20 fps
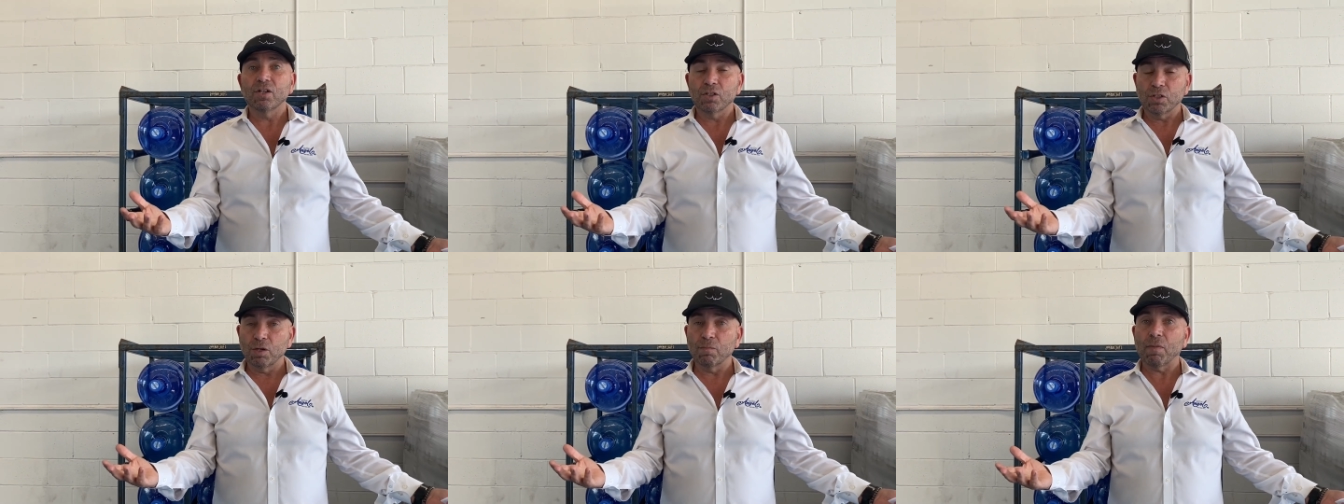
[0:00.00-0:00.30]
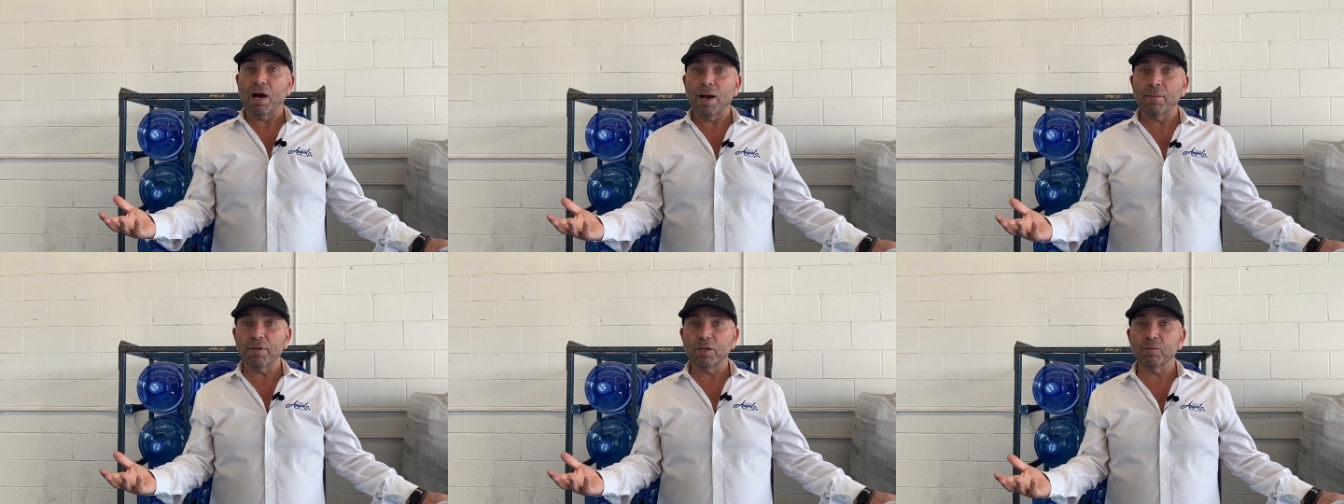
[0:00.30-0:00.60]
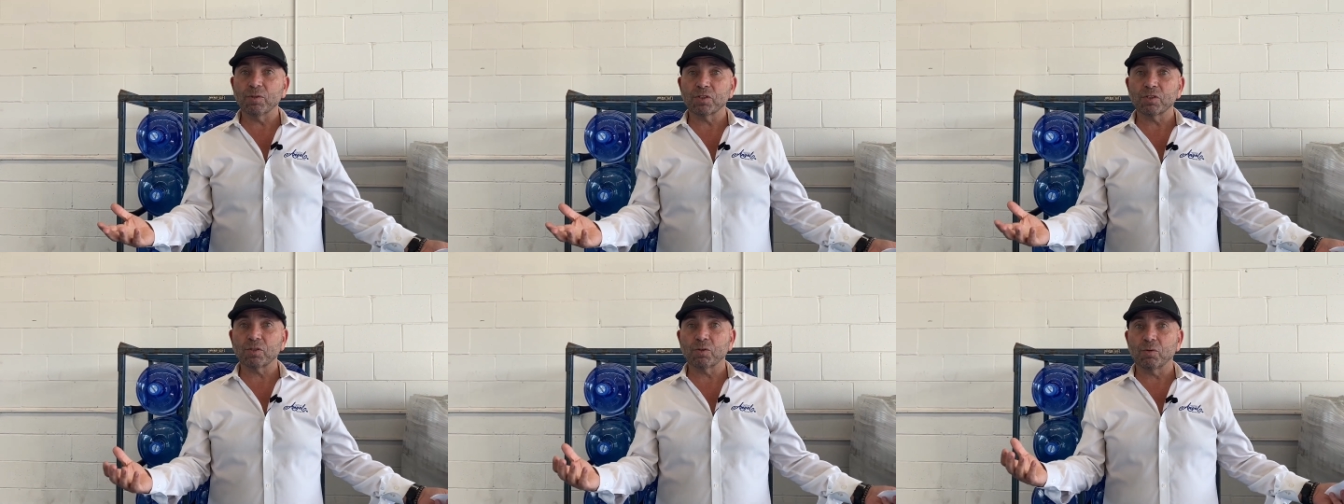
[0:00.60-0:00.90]
Your mommy
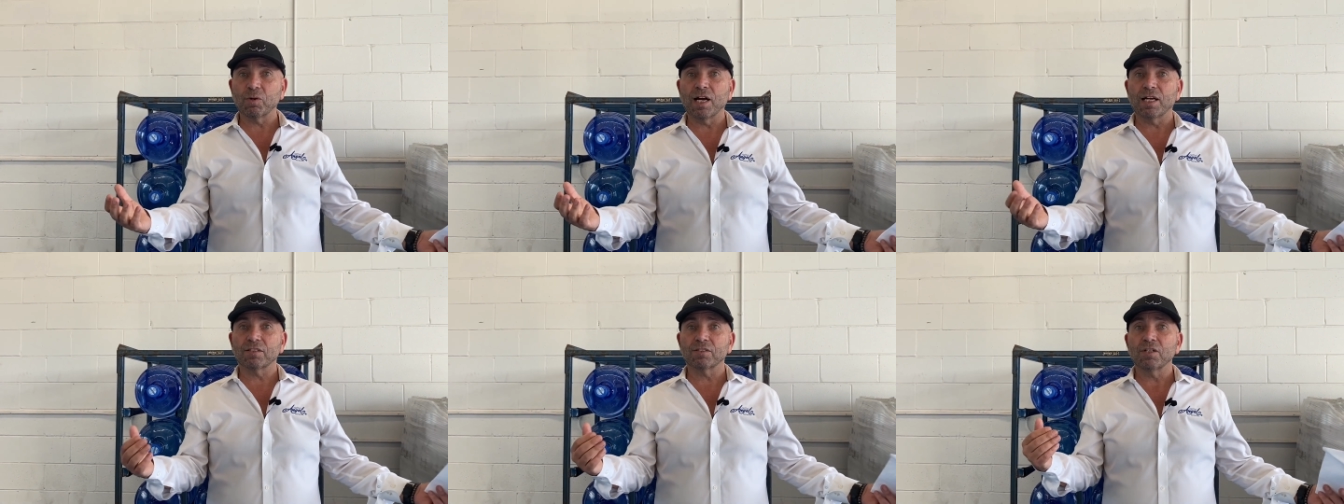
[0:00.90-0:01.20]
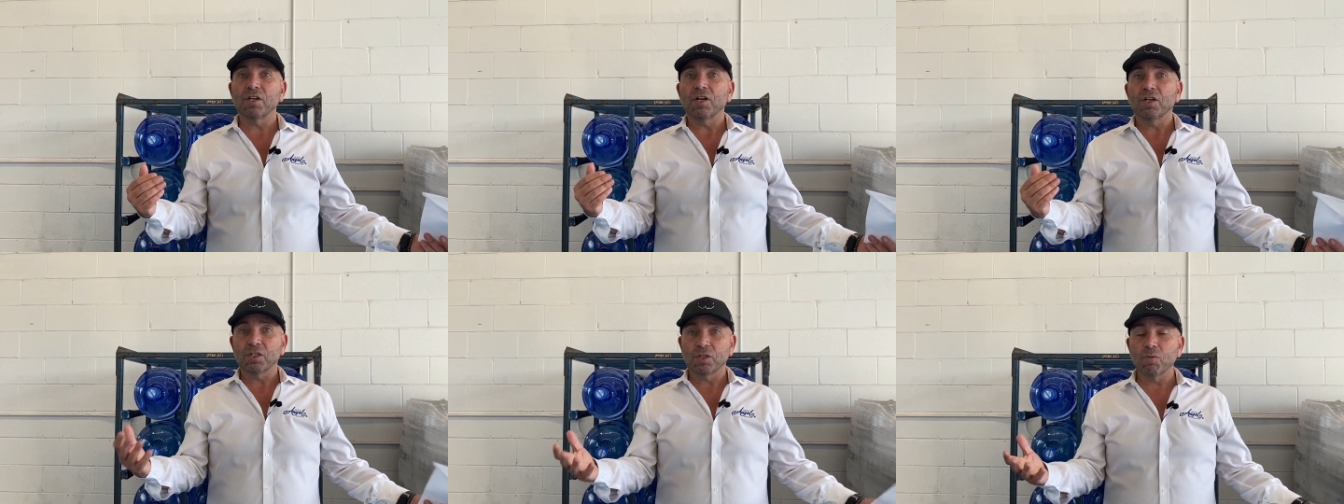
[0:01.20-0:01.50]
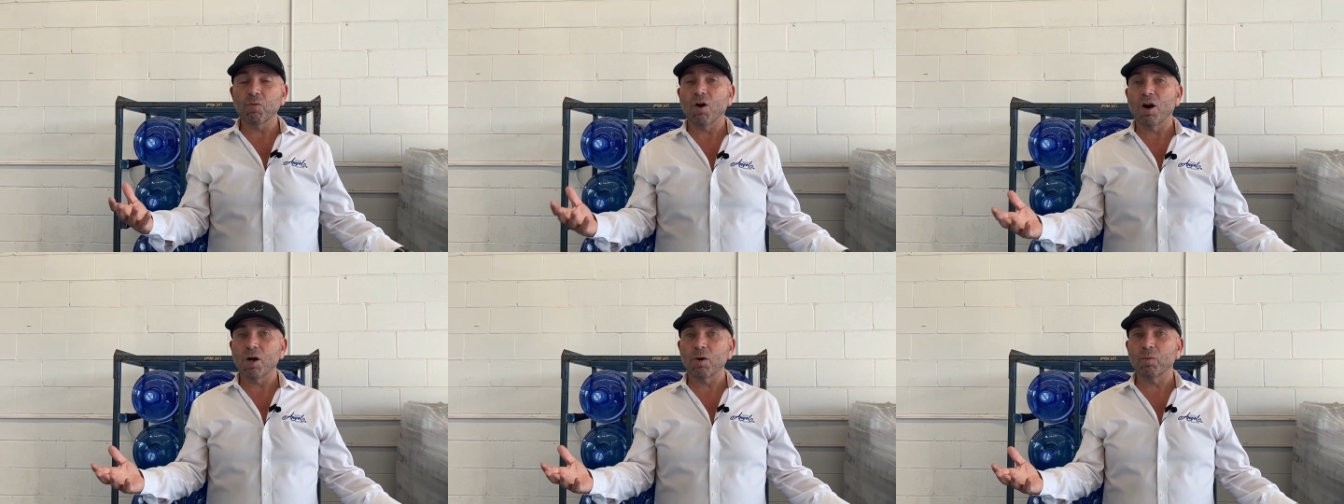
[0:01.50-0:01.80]
was correct.
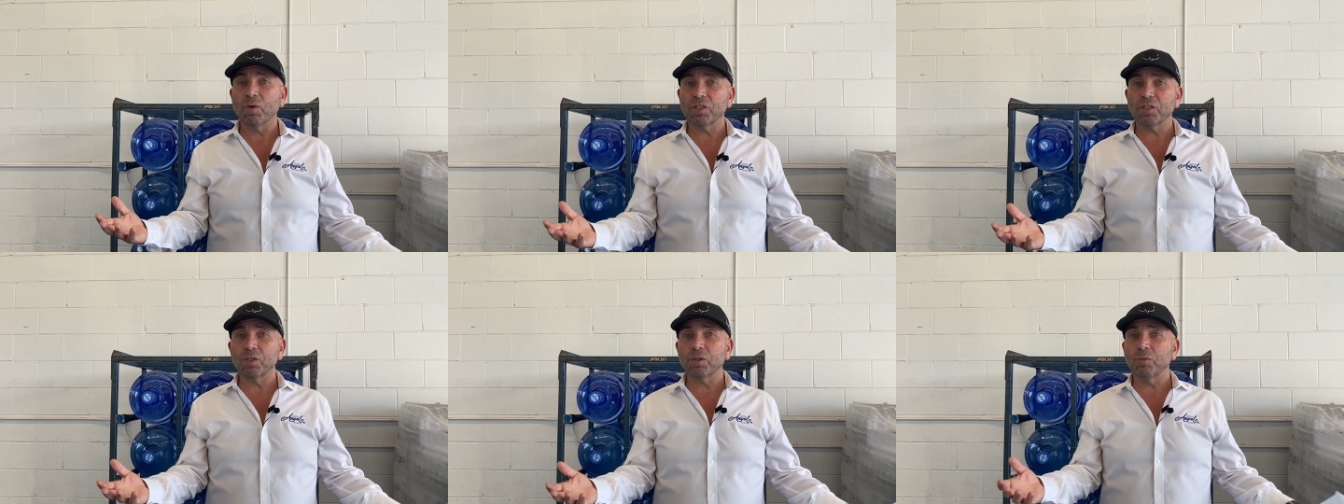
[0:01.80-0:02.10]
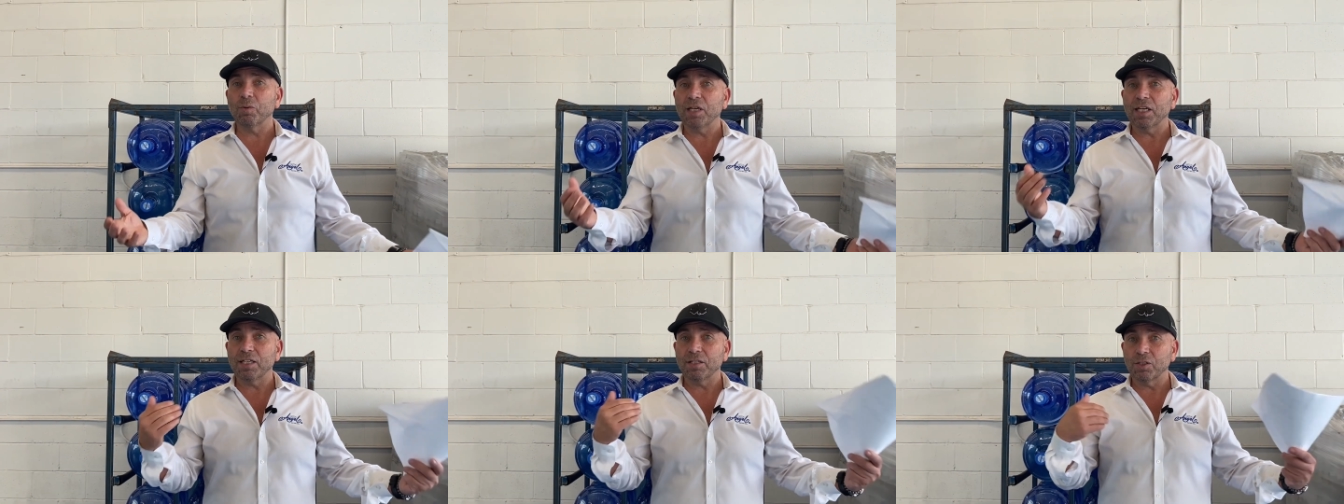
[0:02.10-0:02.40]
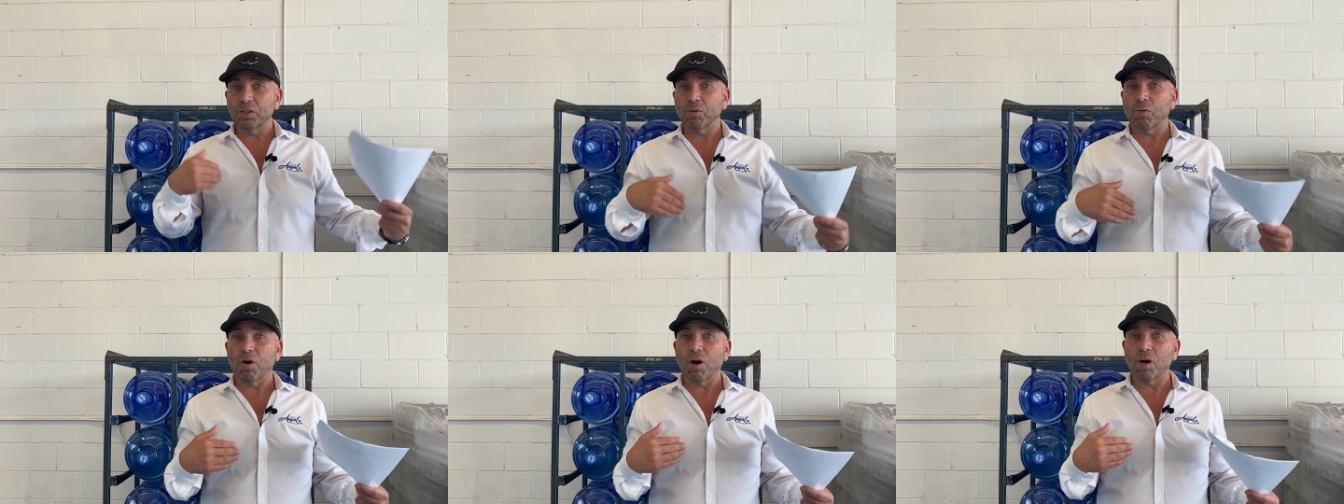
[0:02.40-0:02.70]
You are what you eat.
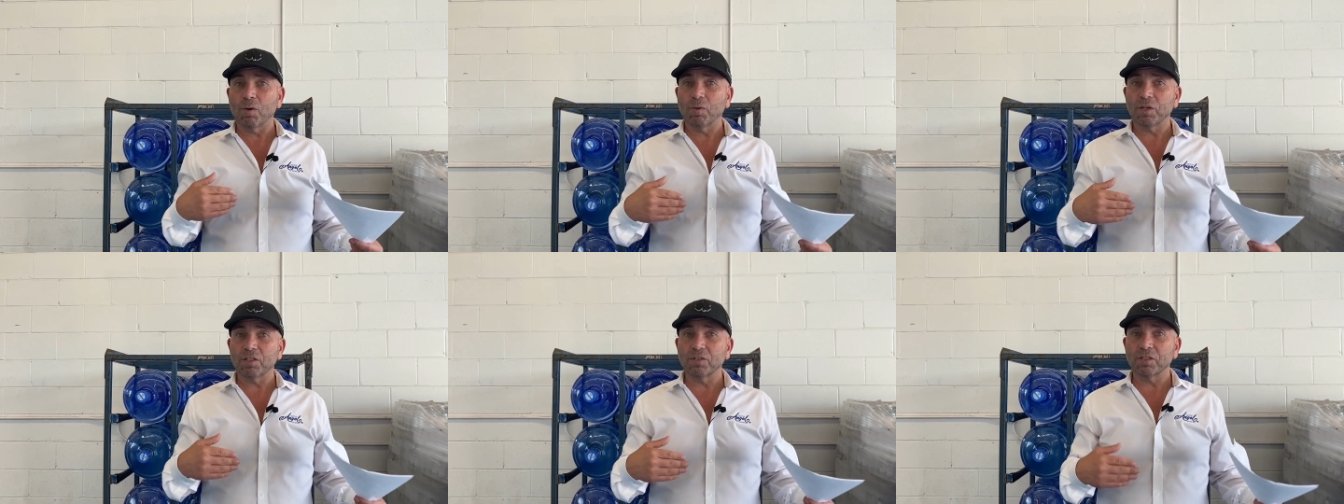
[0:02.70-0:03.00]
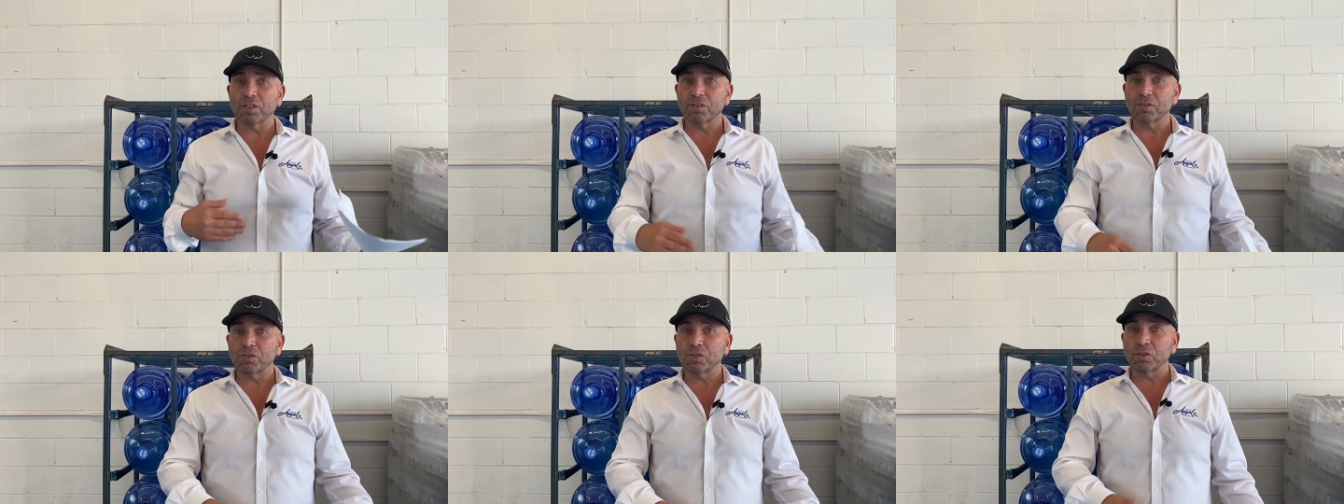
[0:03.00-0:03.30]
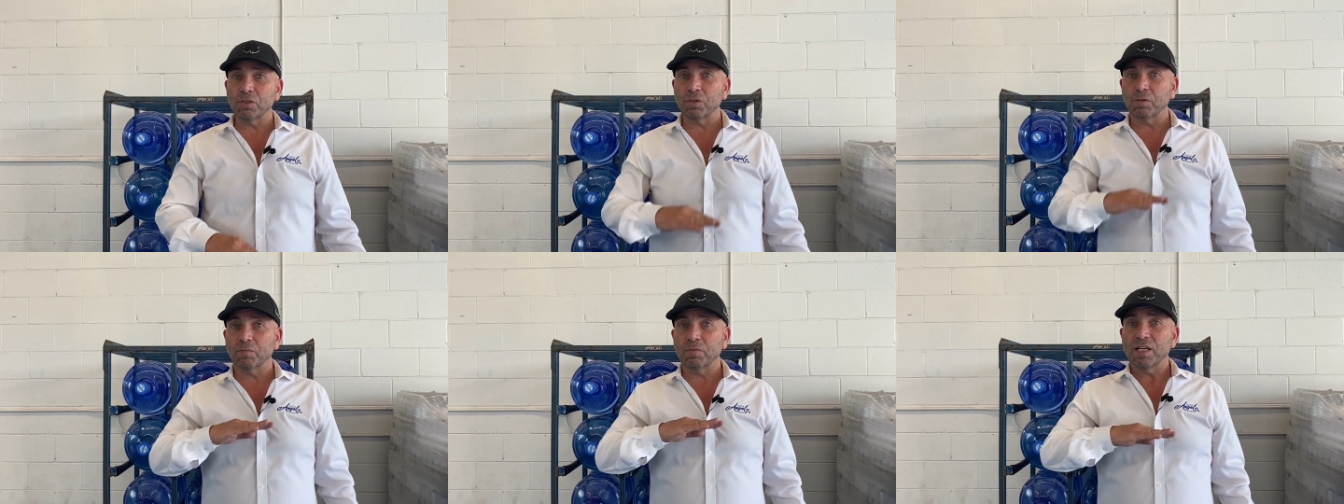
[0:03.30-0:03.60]
You are what you
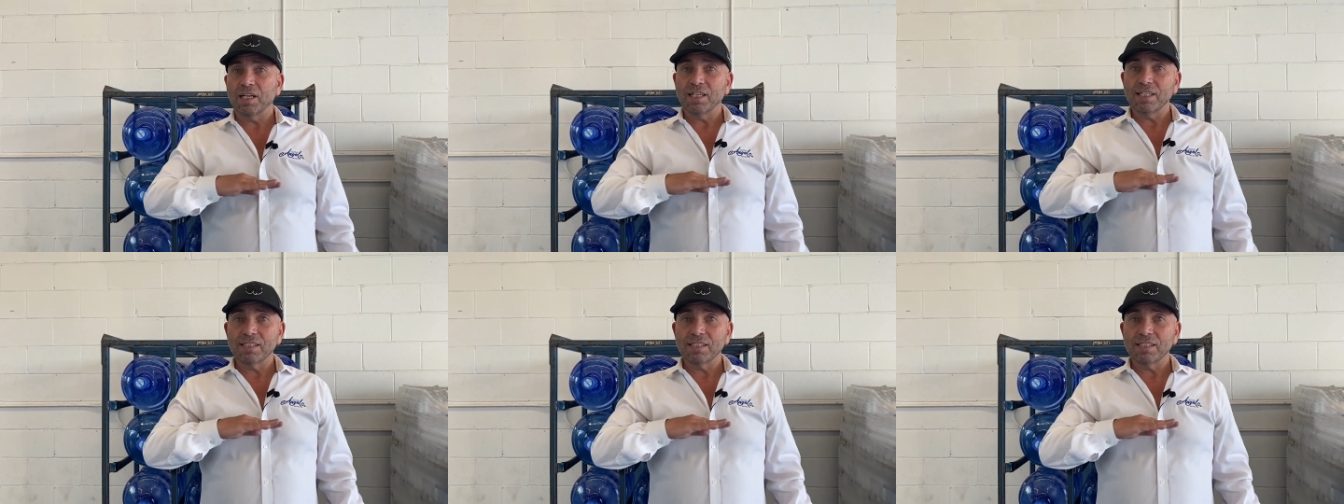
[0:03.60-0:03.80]
consume.